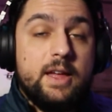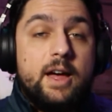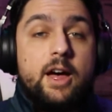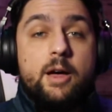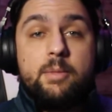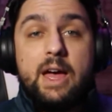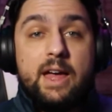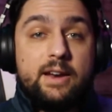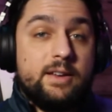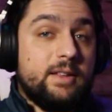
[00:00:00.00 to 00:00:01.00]

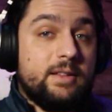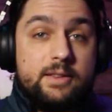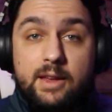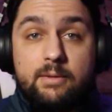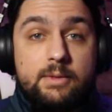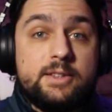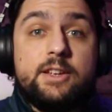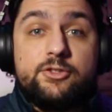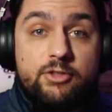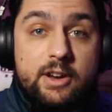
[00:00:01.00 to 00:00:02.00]
Yeah, let's
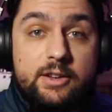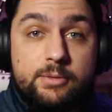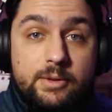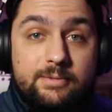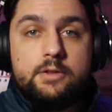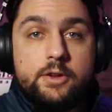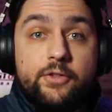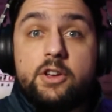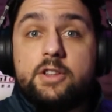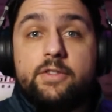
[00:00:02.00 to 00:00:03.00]
get straight into it. So
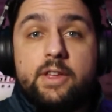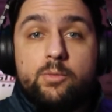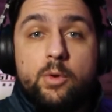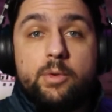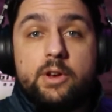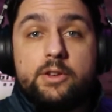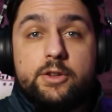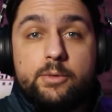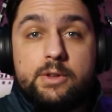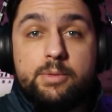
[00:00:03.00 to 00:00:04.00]
first off then, what we're going
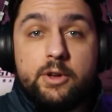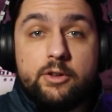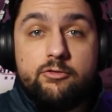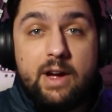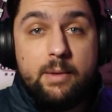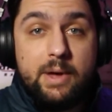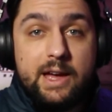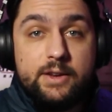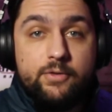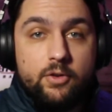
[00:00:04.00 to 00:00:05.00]
to do is we're going to grab
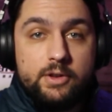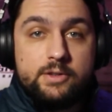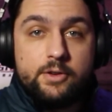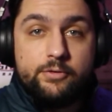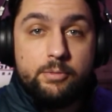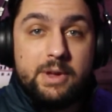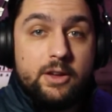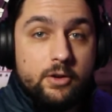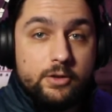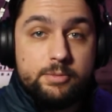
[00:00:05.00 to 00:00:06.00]
our device. So for me,
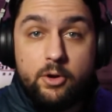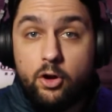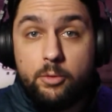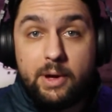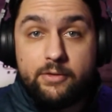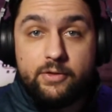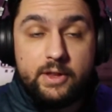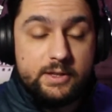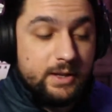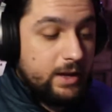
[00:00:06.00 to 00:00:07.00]
I use my iPad for
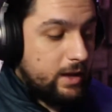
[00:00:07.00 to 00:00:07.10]
this.